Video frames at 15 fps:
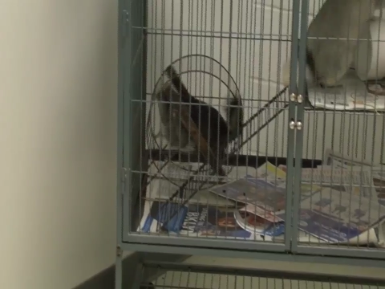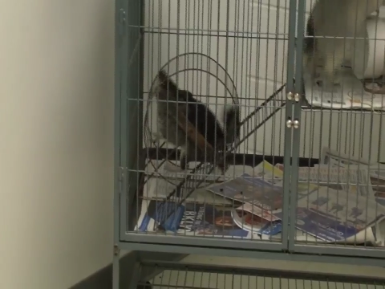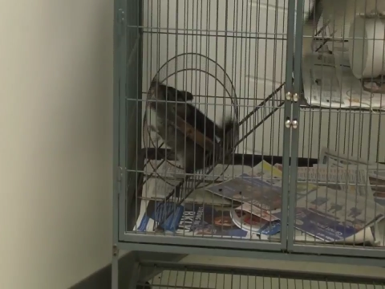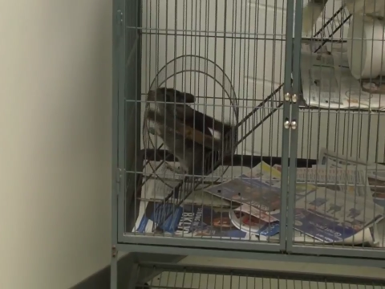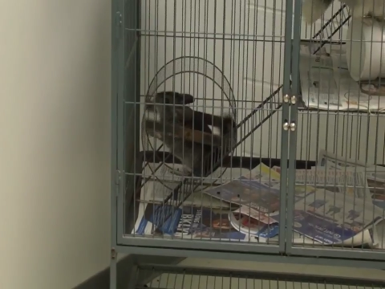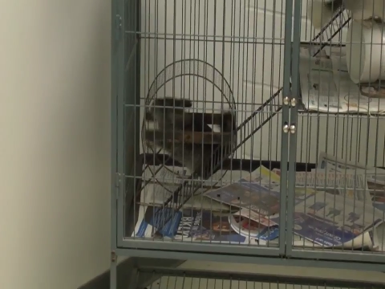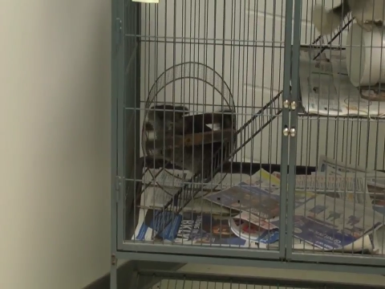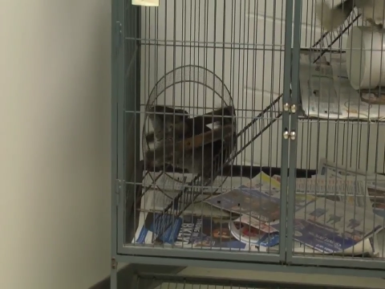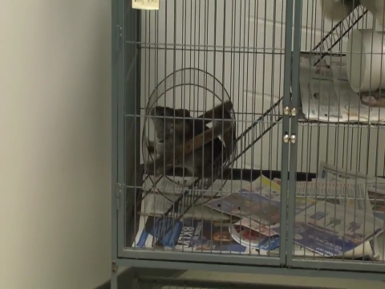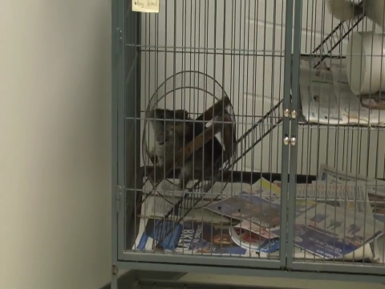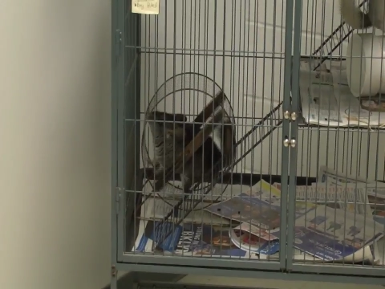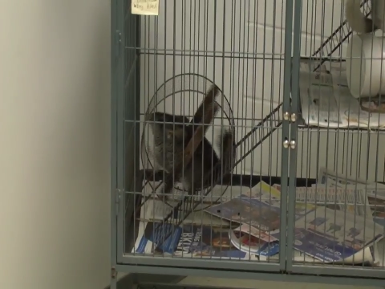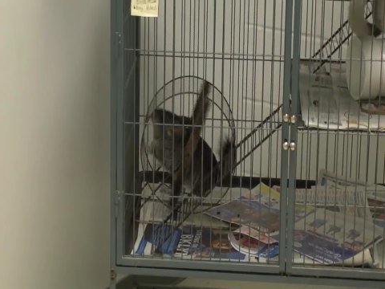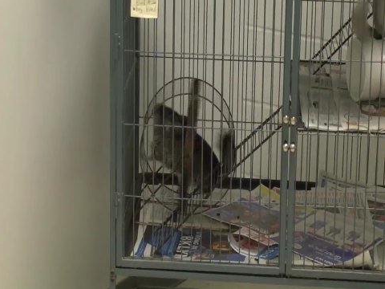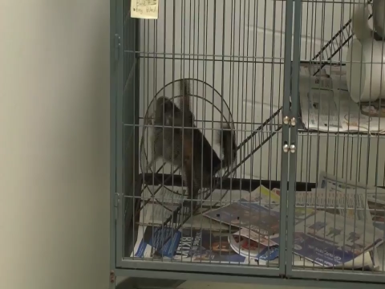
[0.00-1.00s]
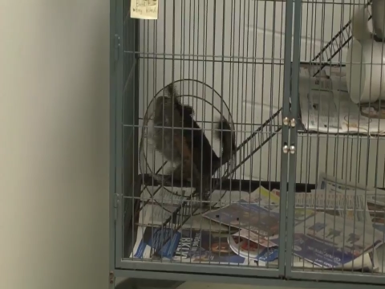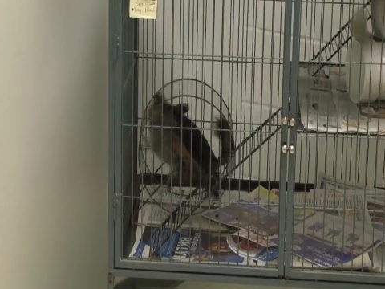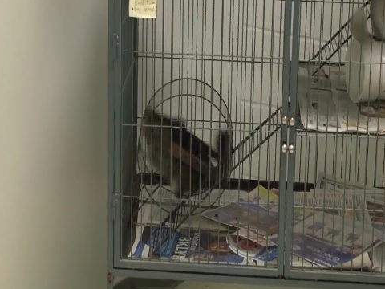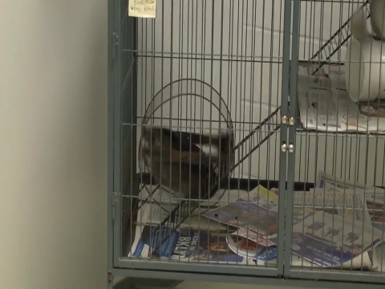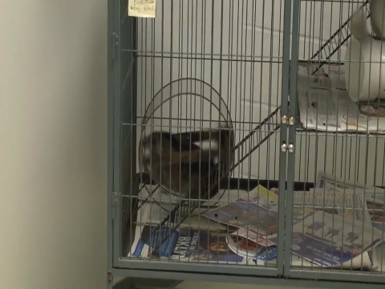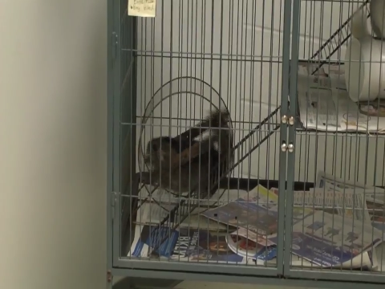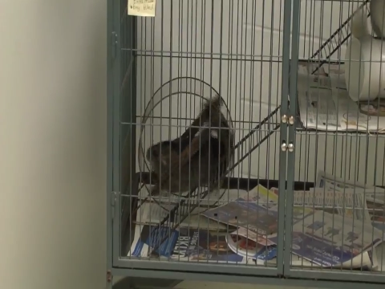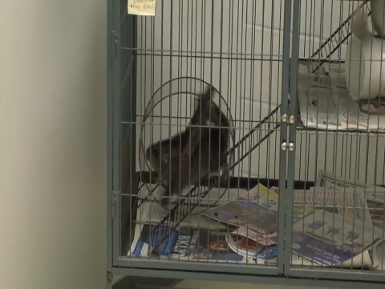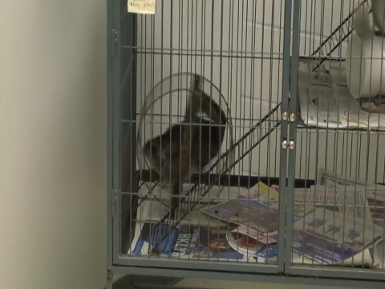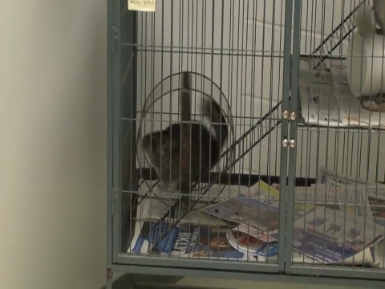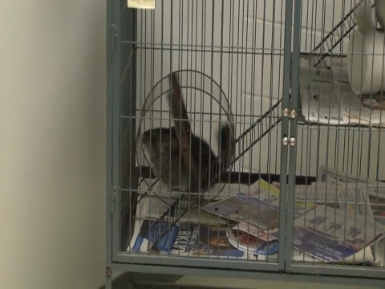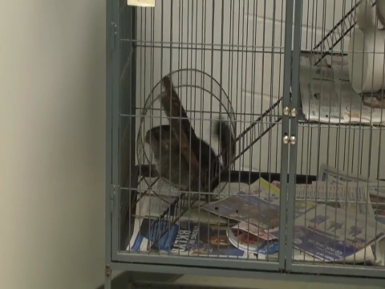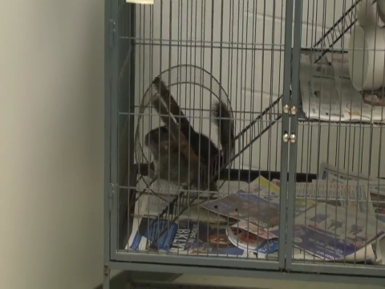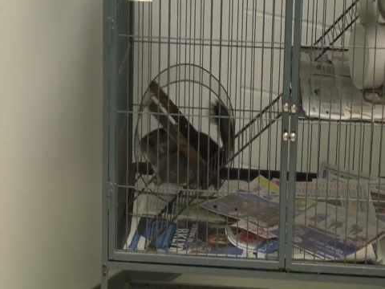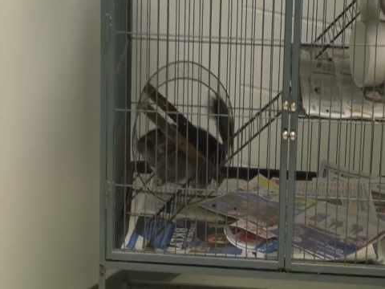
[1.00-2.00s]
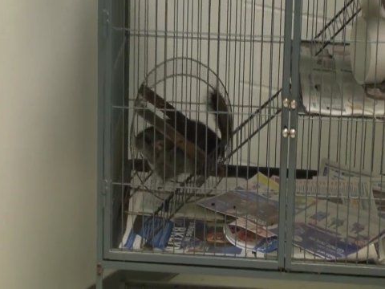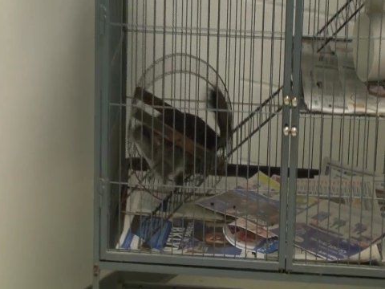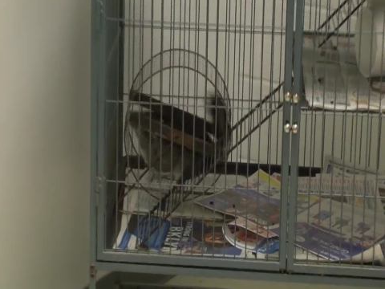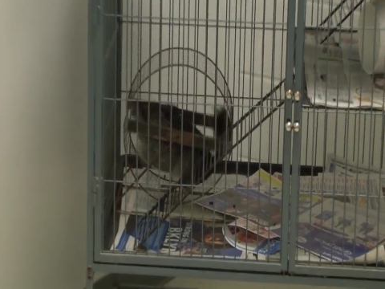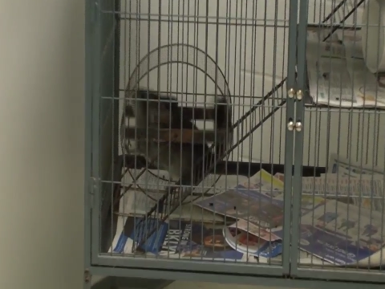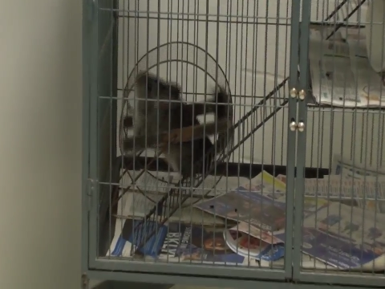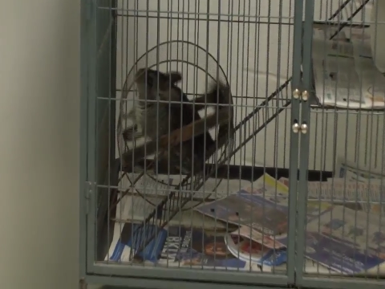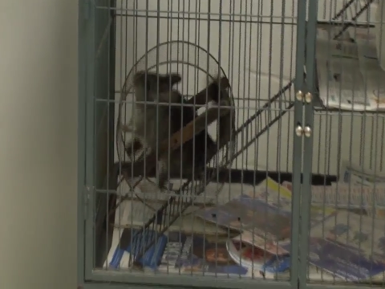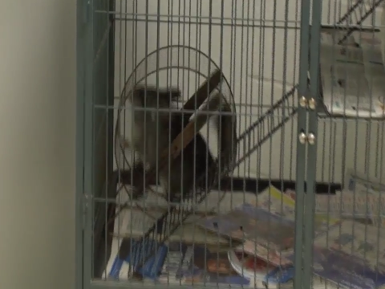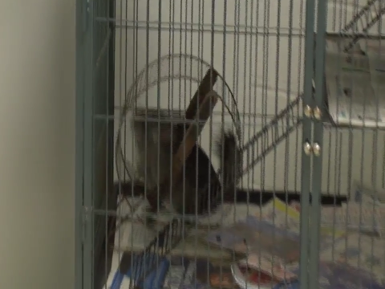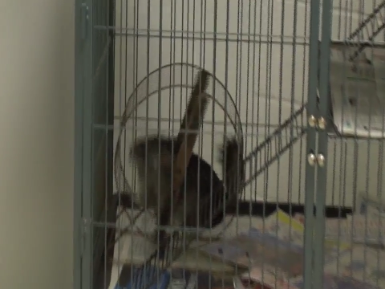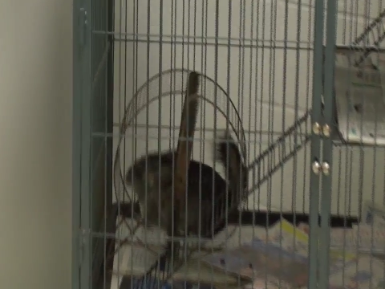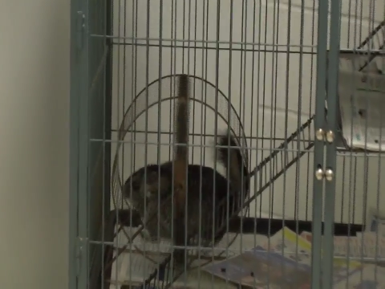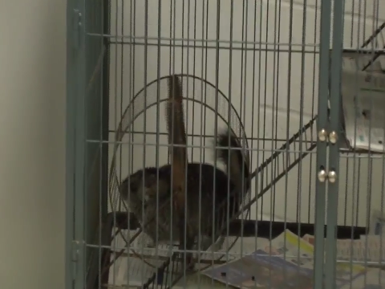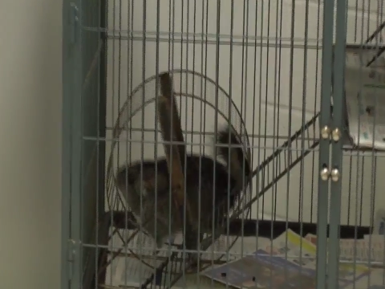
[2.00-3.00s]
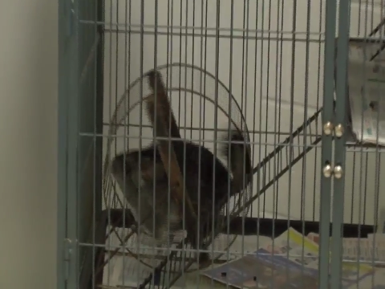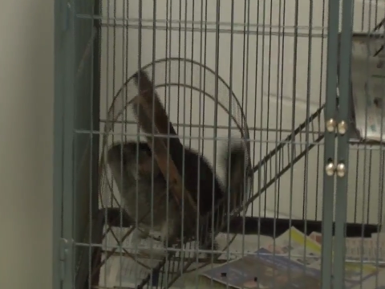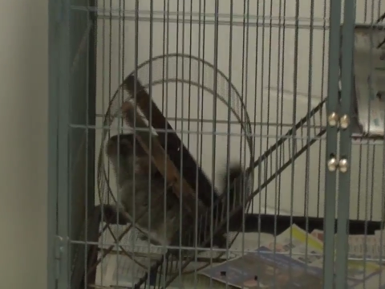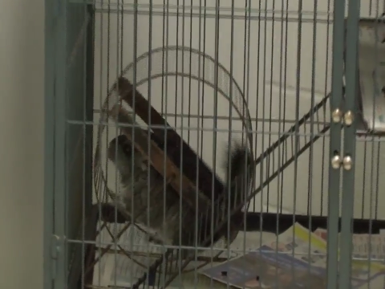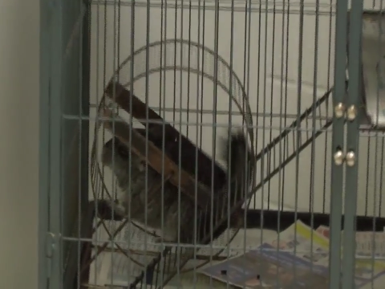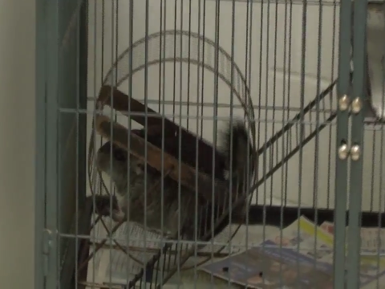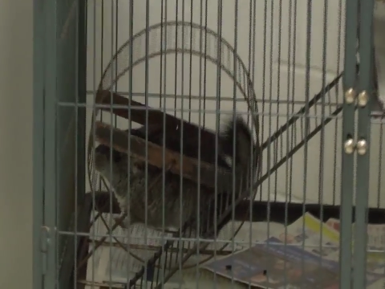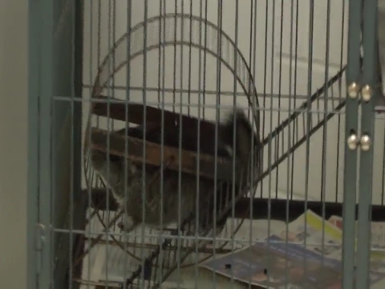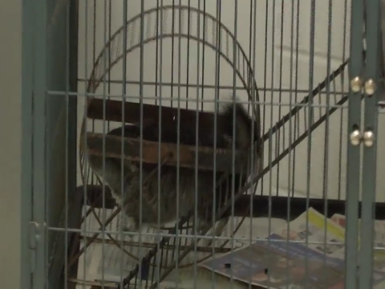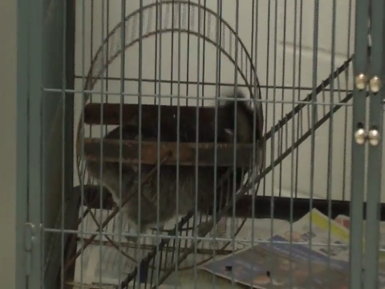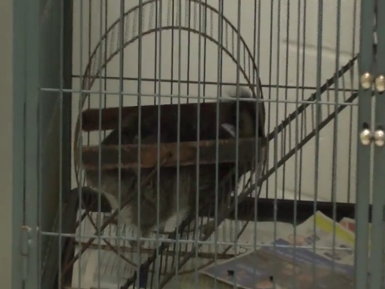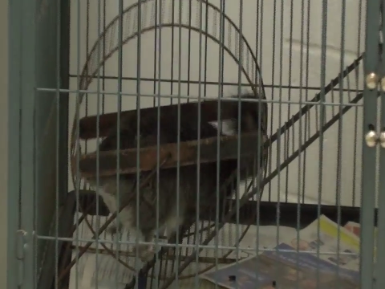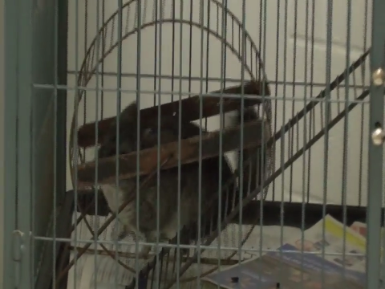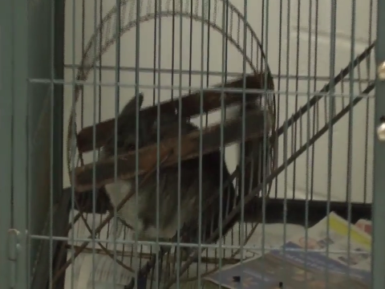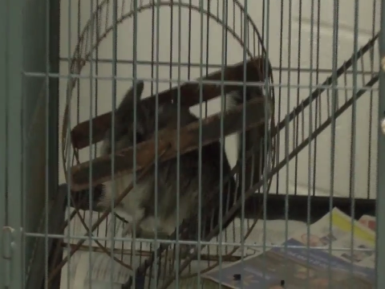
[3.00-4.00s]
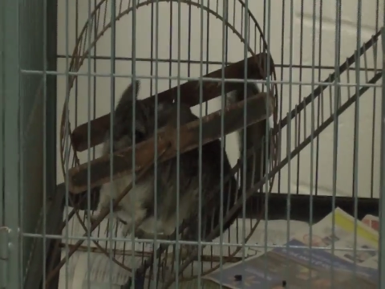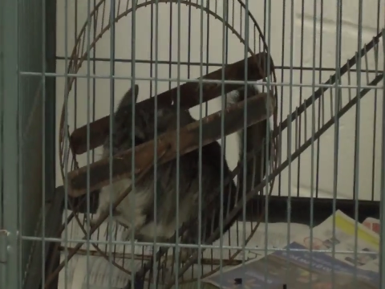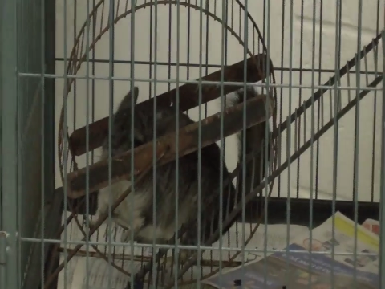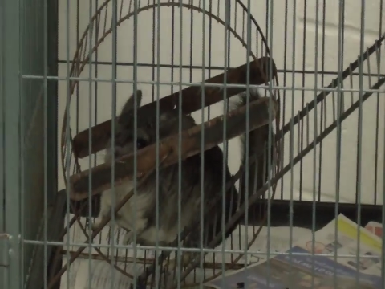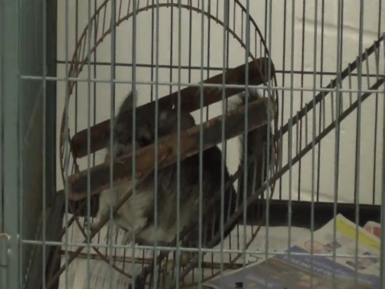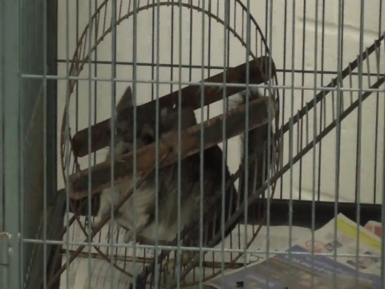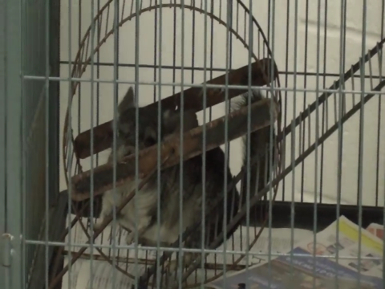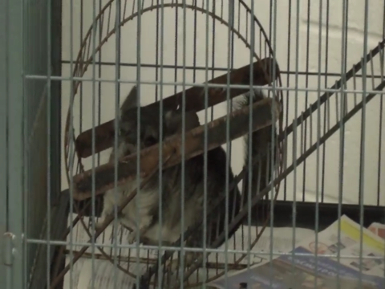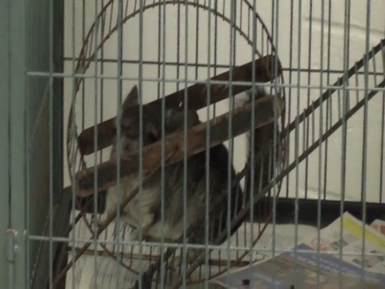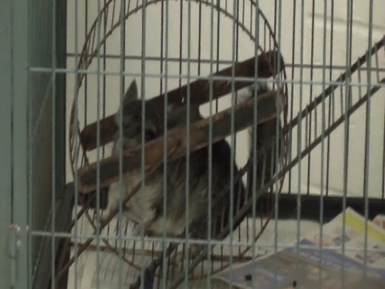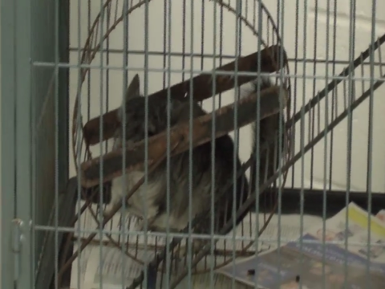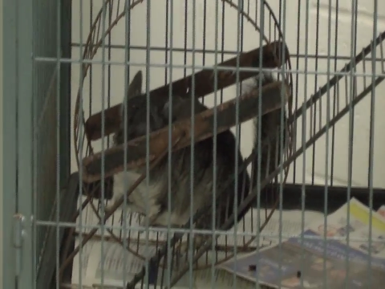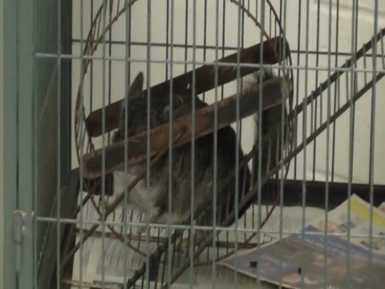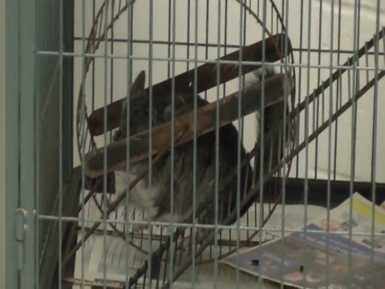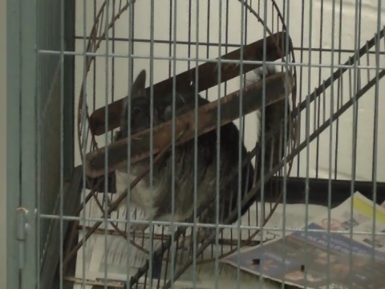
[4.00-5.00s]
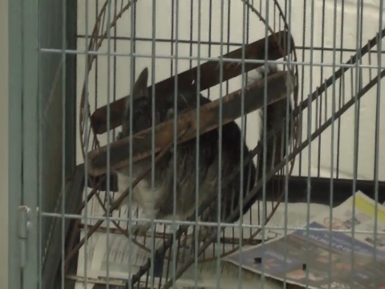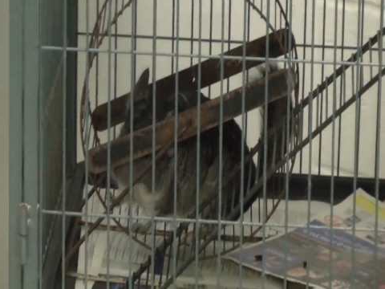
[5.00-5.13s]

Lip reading: Nobody's mouth can be seen.